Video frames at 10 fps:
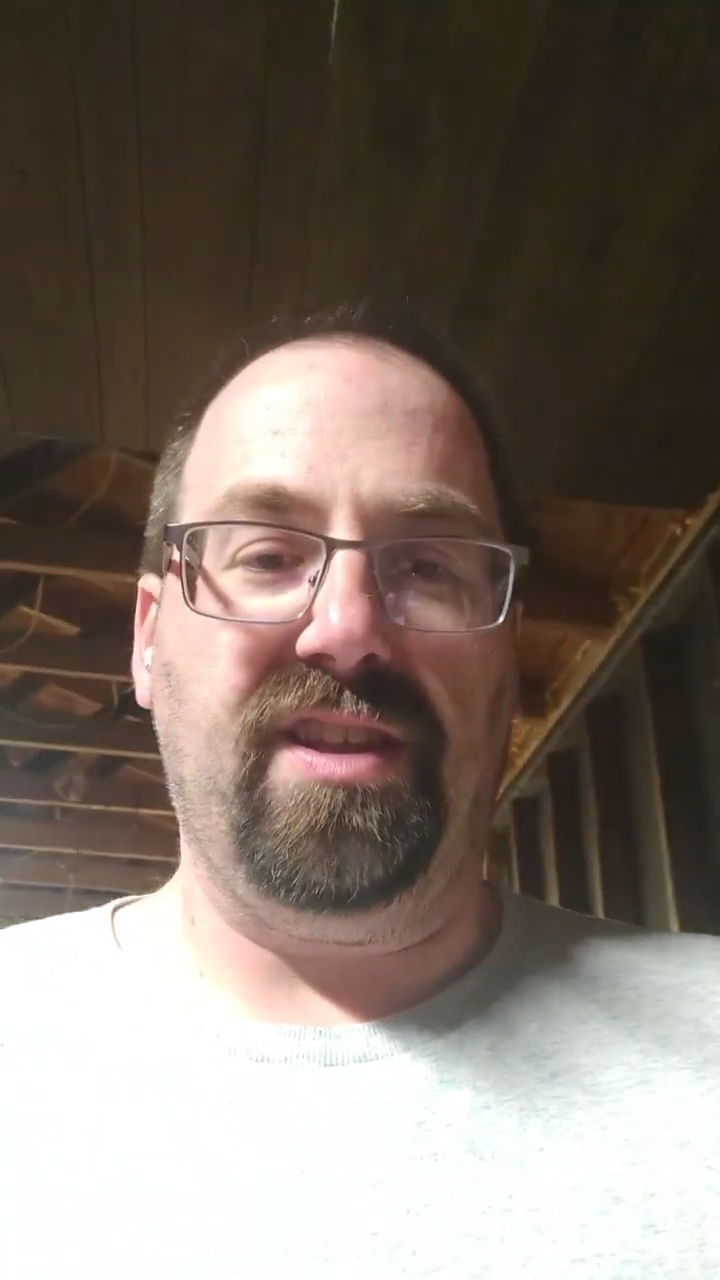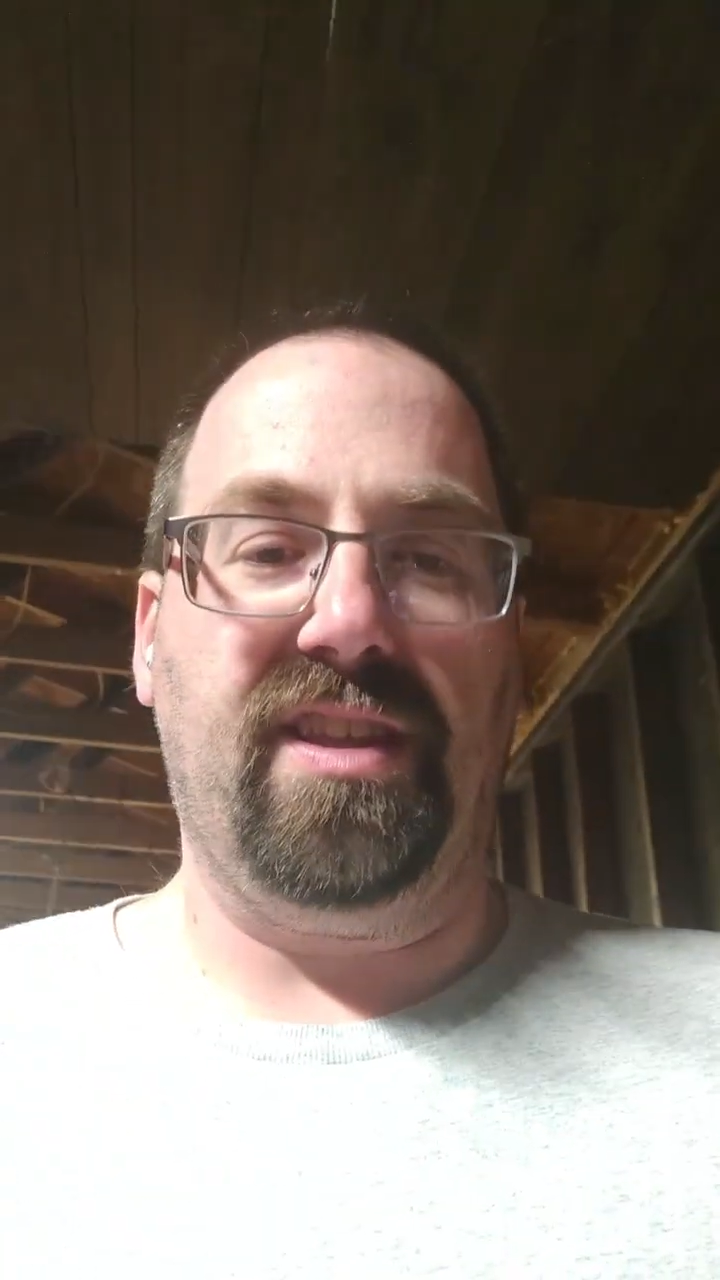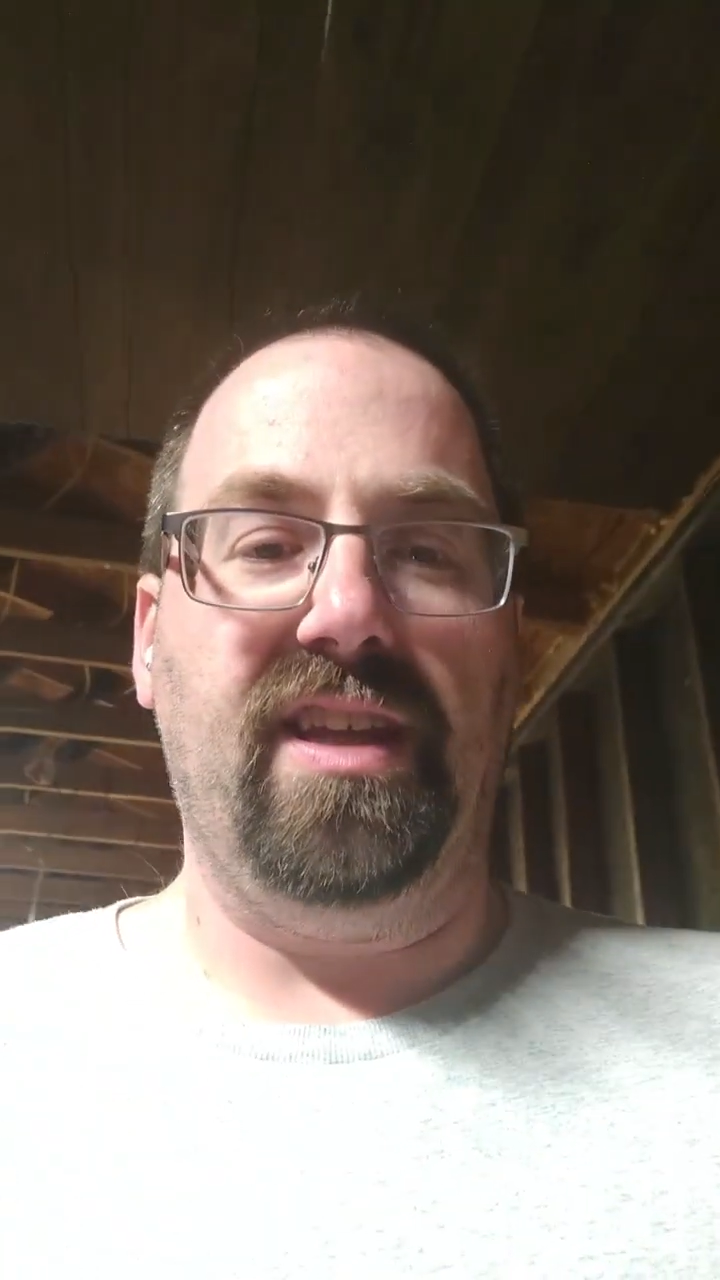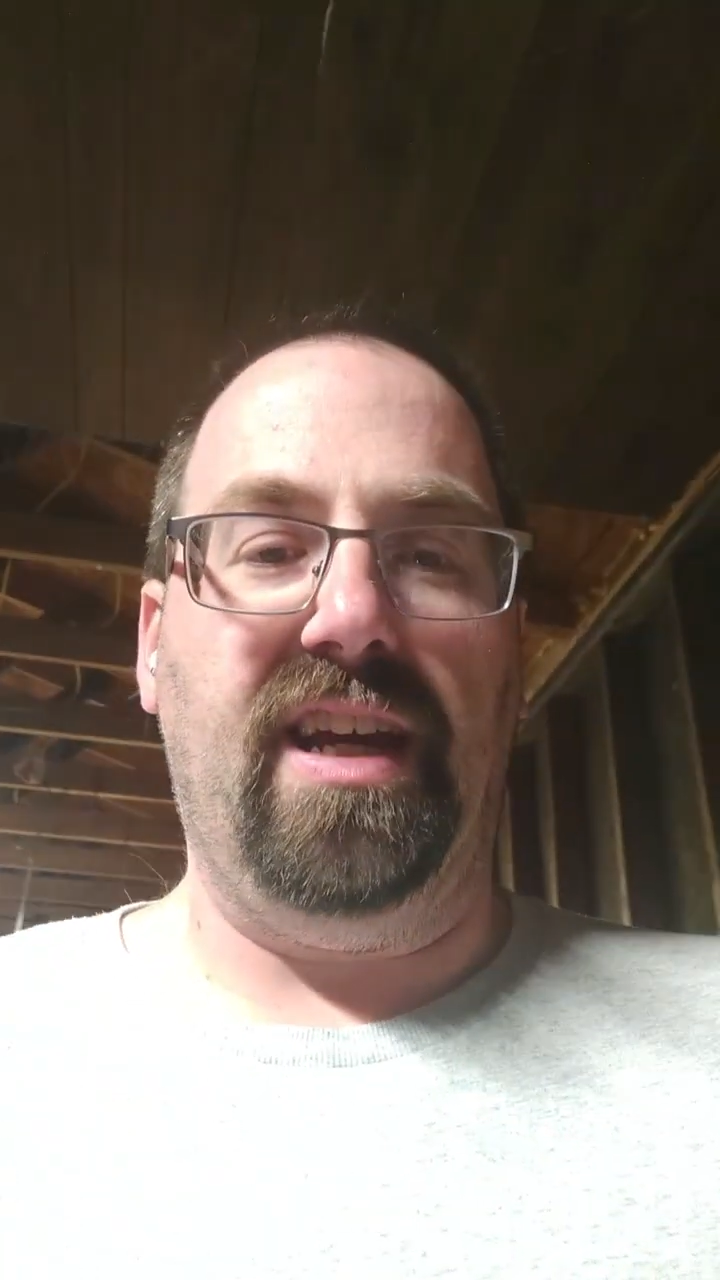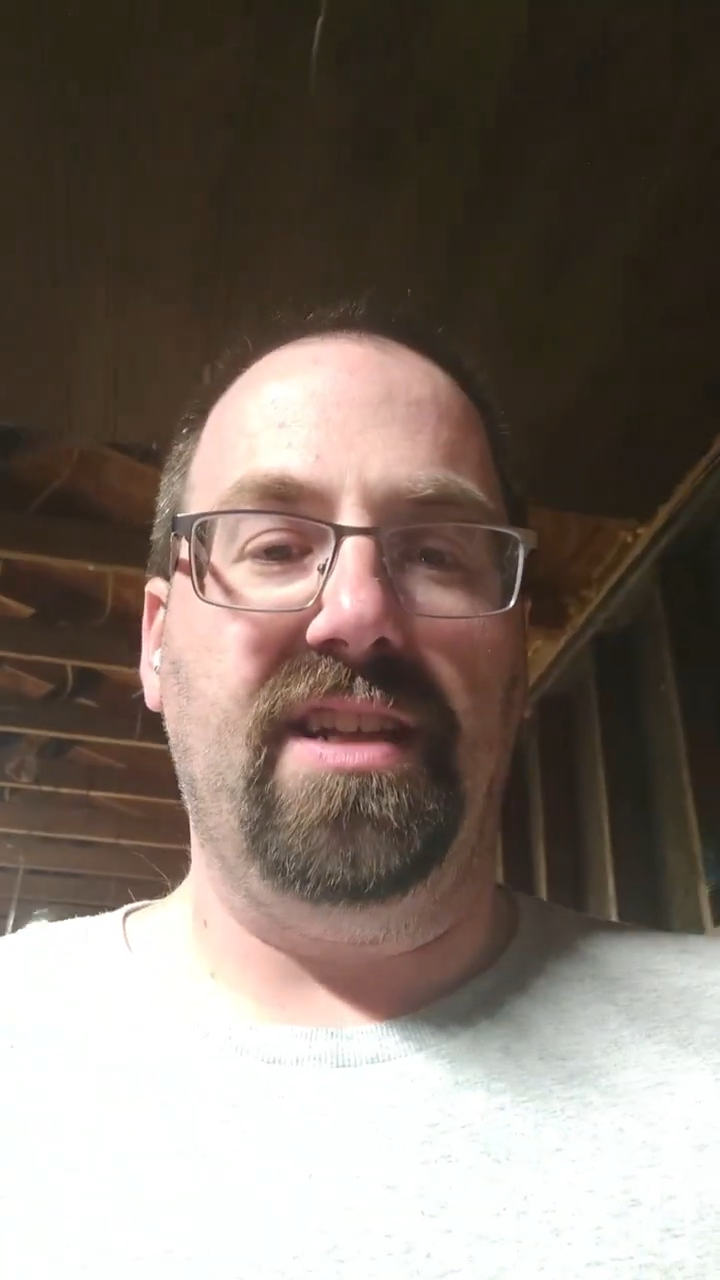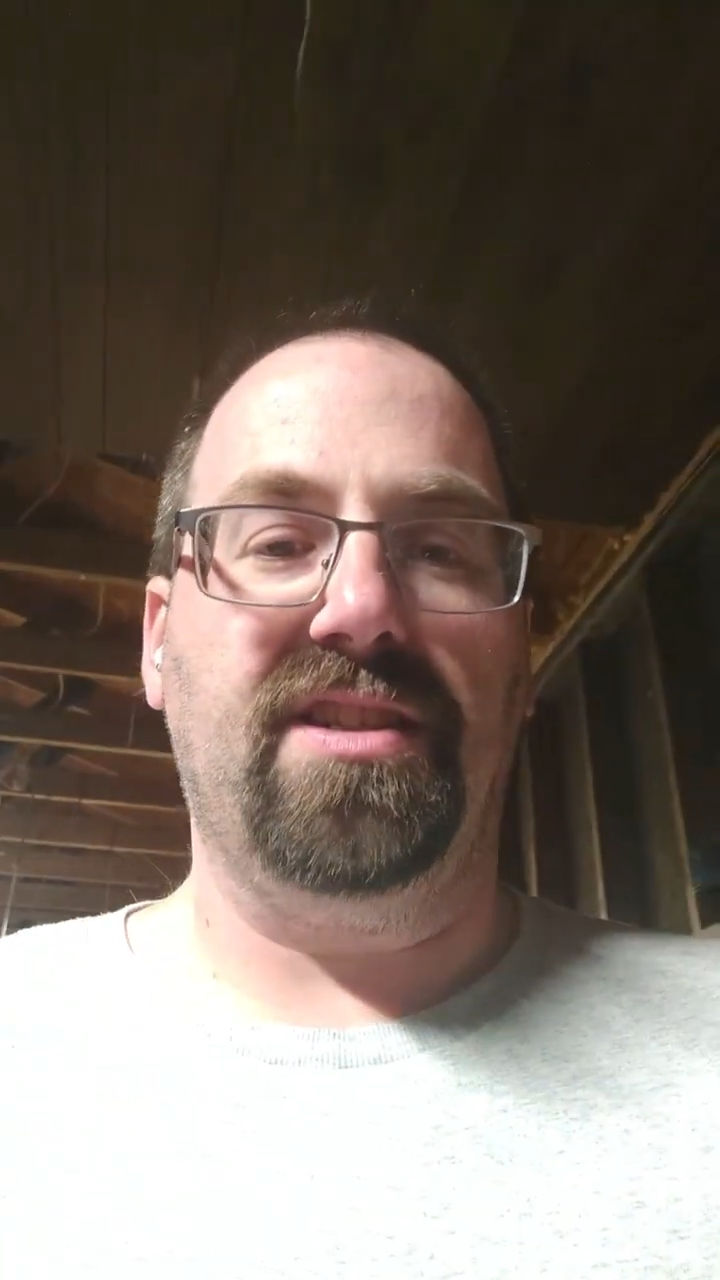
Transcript: like that.